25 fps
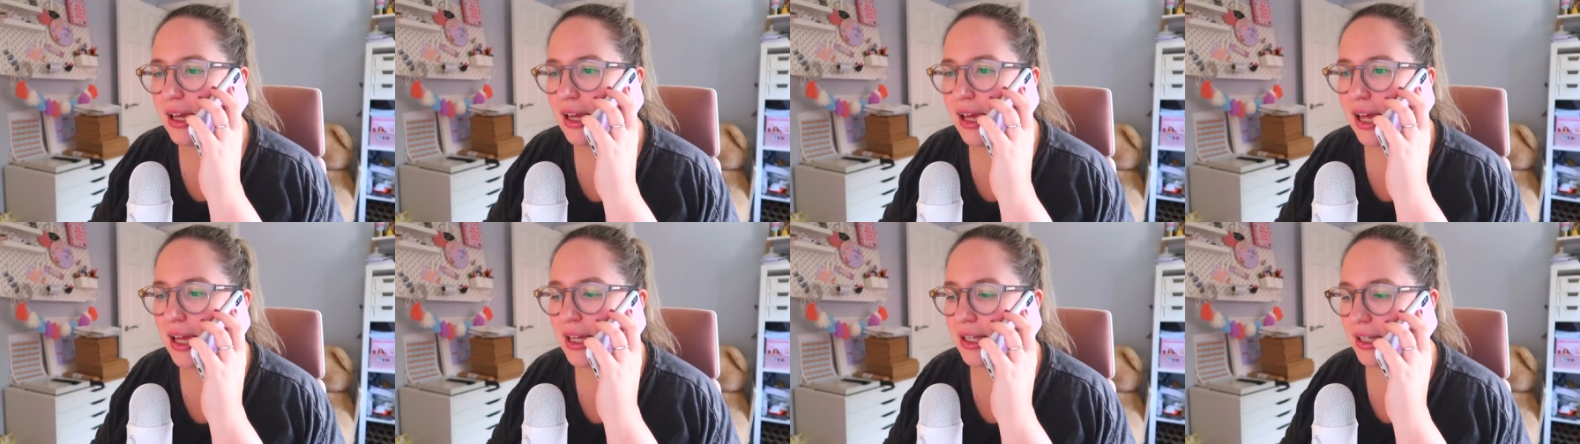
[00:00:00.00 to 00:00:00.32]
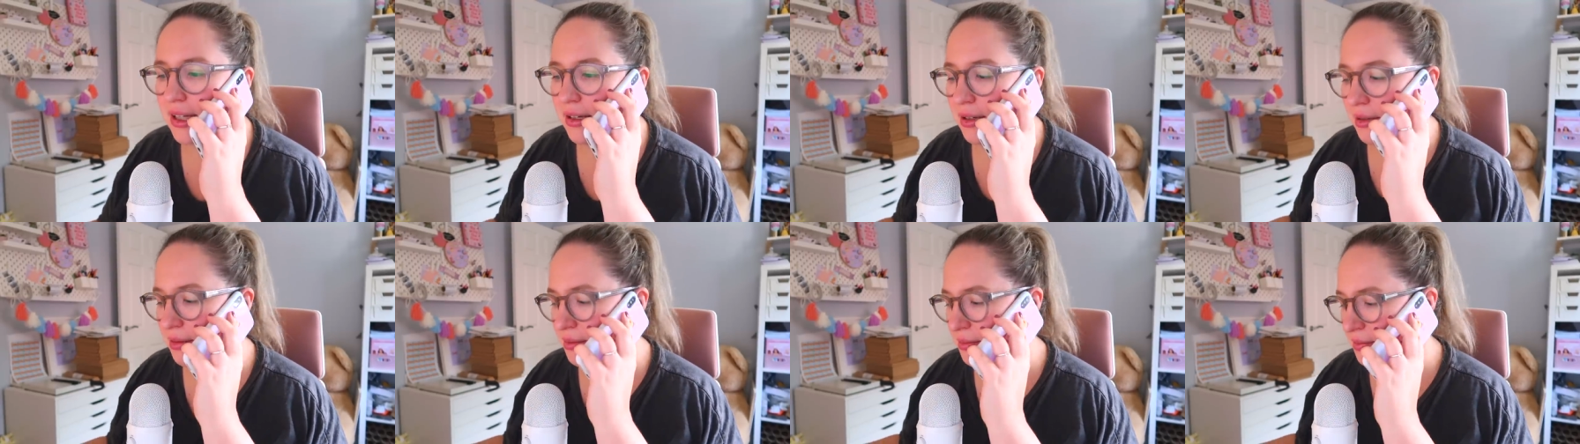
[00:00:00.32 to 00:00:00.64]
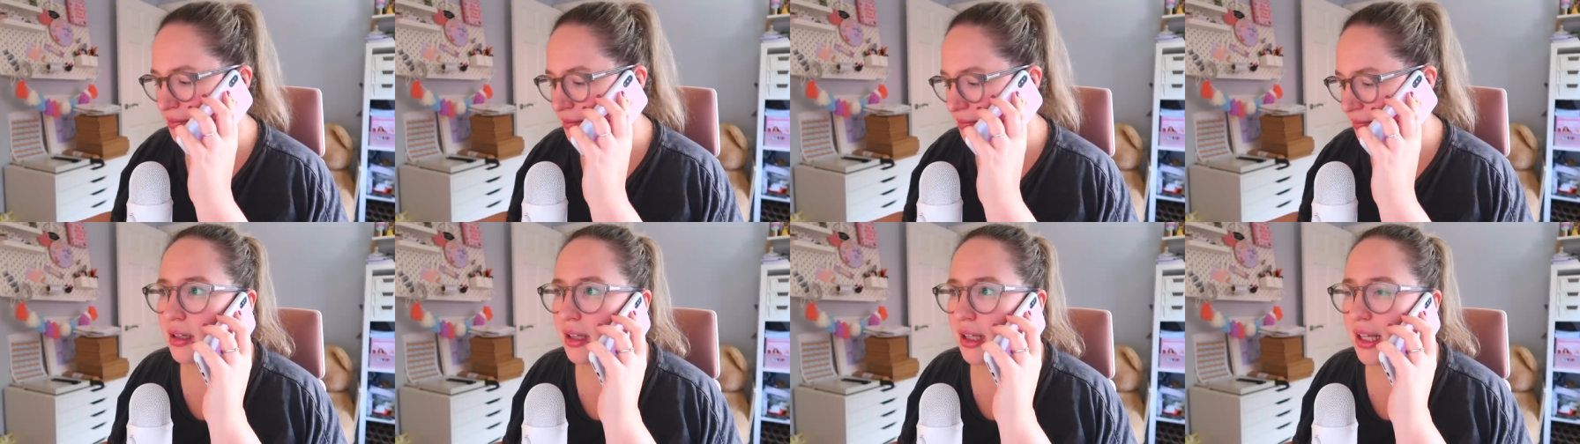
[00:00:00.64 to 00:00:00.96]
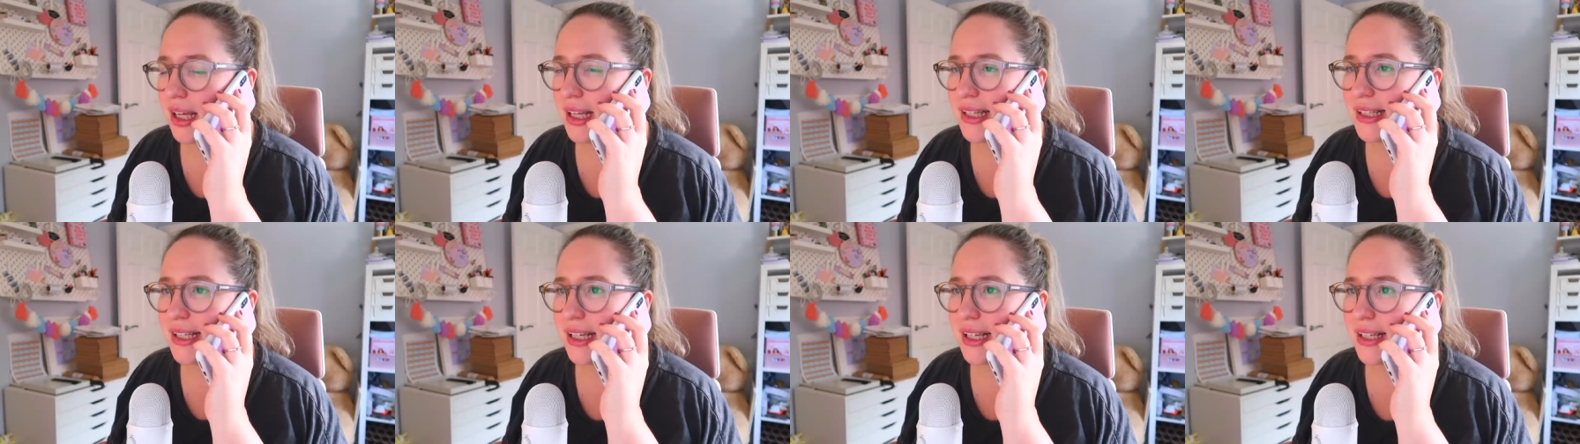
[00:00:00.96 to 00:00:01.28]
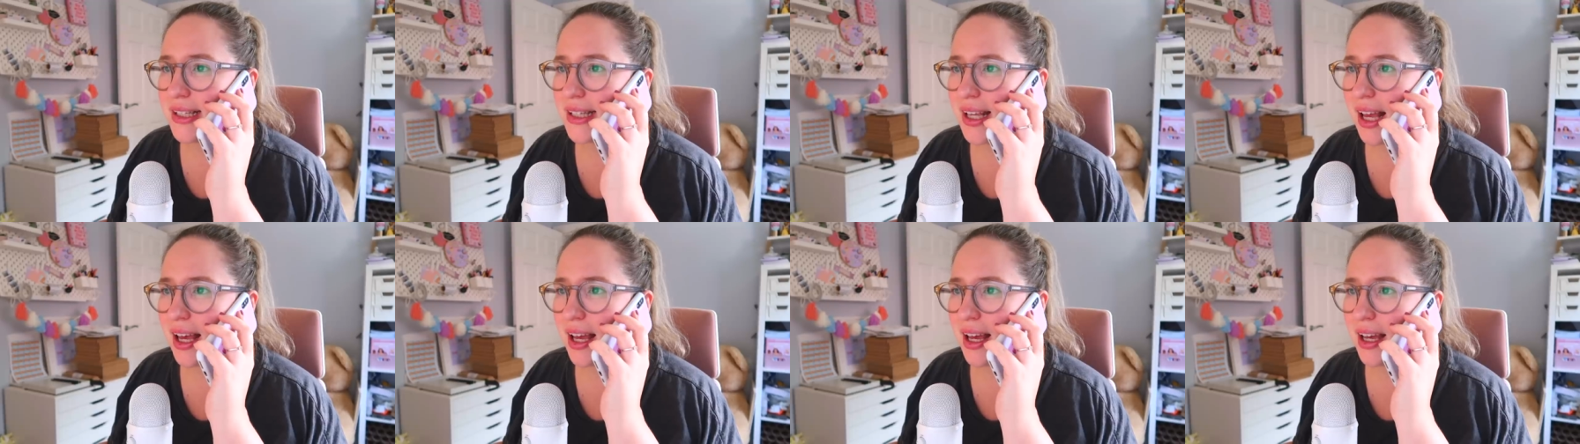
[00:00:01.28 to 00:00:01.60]
Hello? It
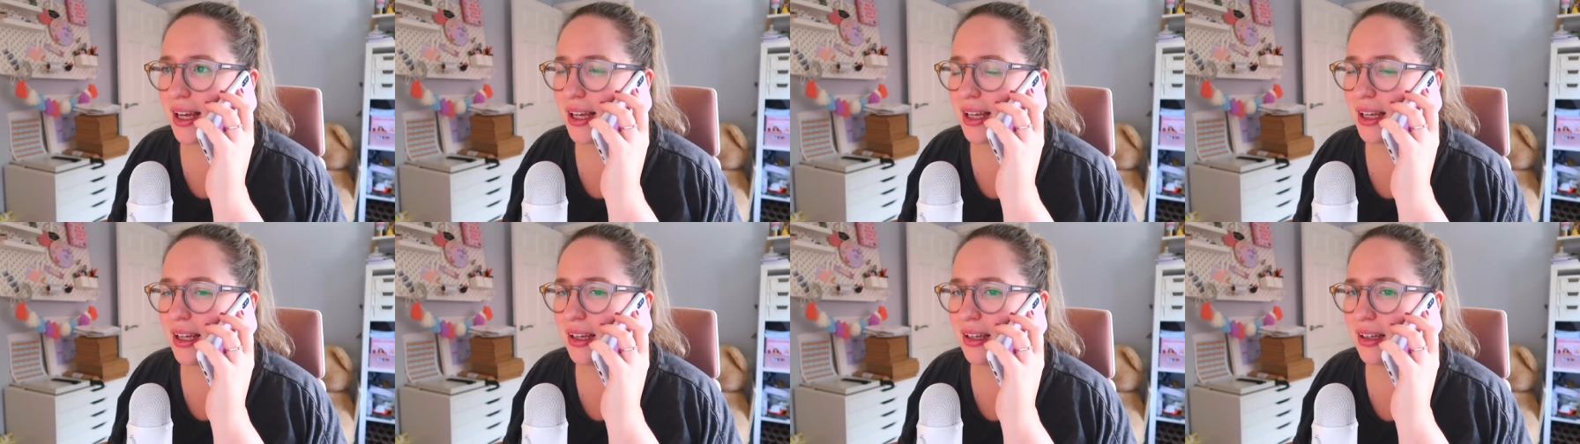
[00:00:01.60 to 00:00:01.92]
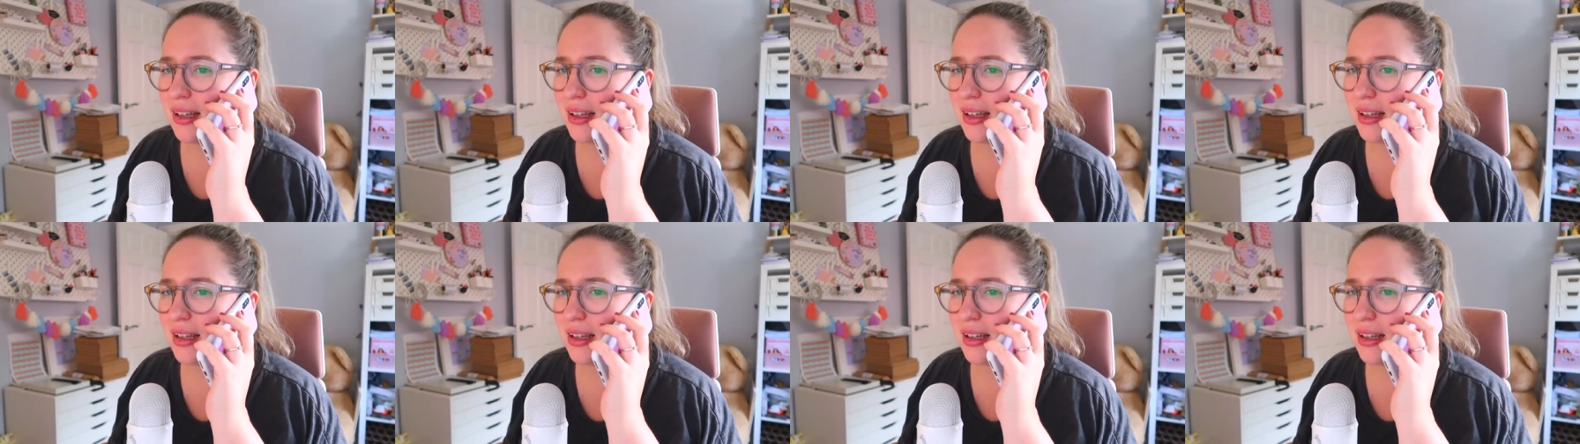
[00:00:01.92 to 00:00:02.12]
is, hi.